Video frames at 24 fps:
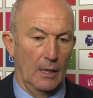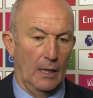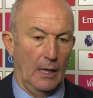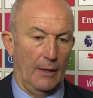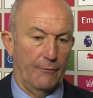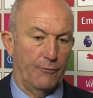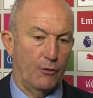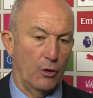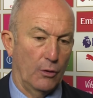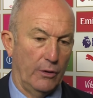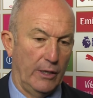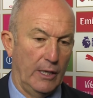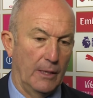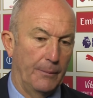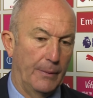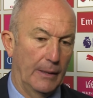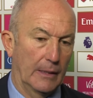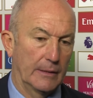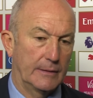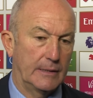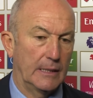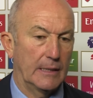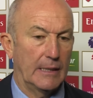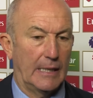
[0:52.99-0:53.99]
I've got the
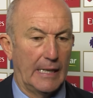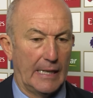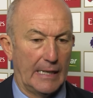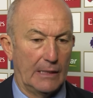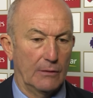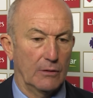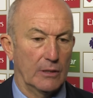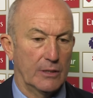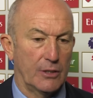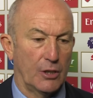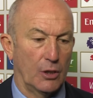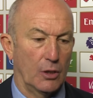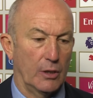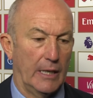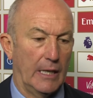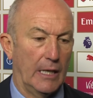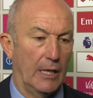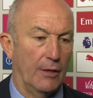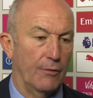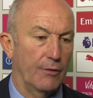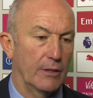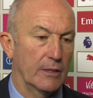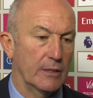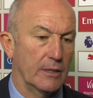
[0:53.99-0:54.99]
ability to get out the tight
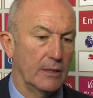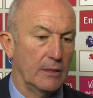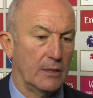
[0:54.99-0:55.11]
areas.